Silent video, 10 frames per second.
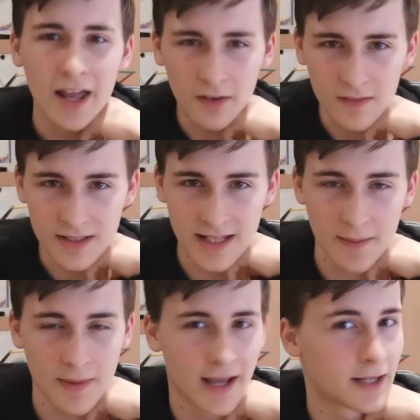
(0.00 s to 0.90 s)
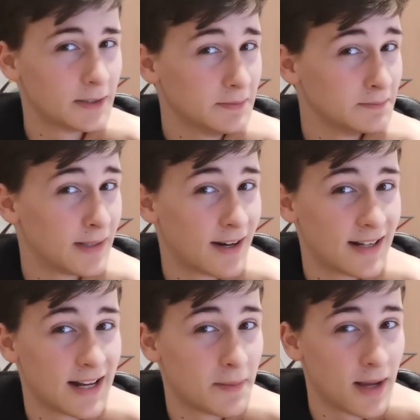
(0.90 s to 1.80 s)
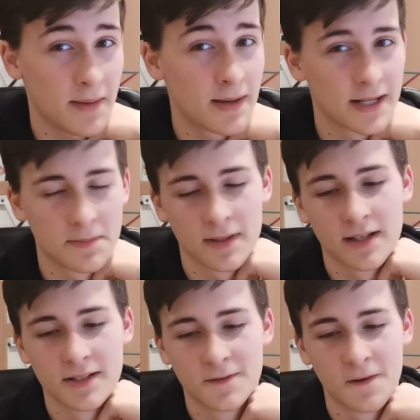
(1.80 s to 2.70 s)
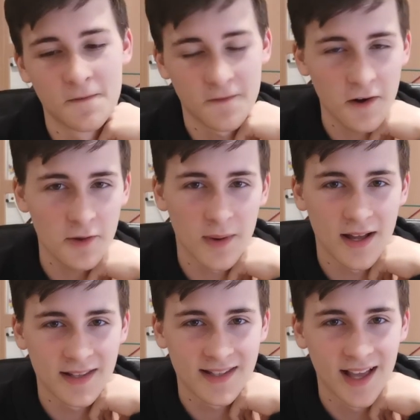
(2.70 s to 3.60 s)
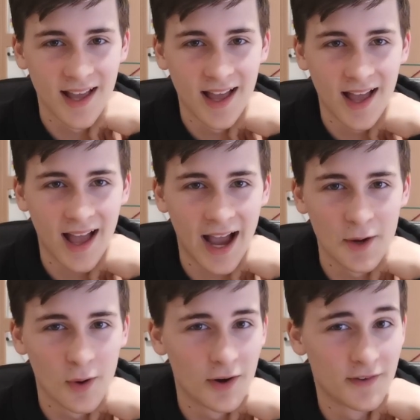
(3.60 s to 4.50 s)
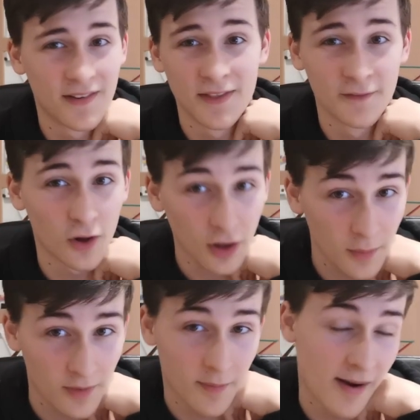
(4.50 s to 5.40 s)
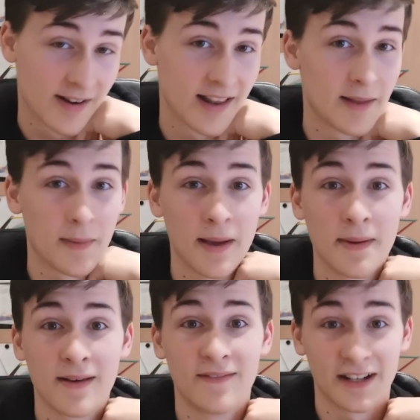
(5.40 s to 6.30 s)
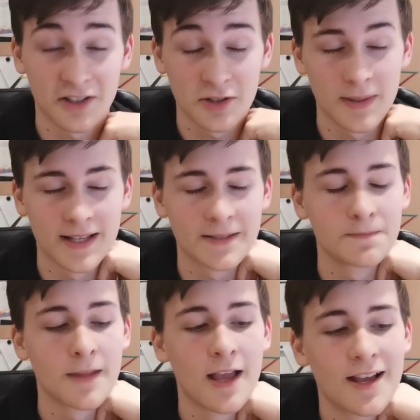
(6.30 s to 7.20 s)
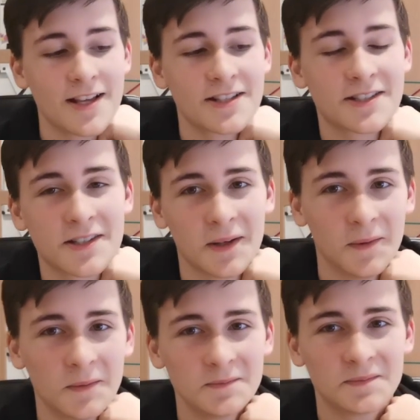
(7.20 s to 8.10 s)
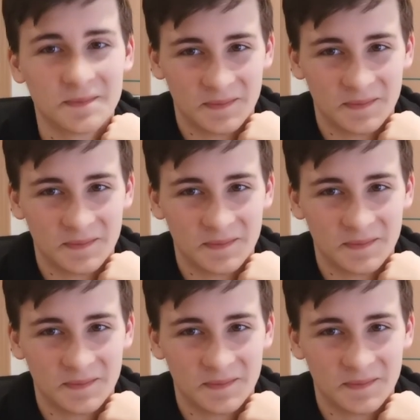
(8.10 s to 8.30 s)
And obviously I'm like, parallelepiped, because from further maths, I know how to find the volume of a parallelepiped in vector space. So,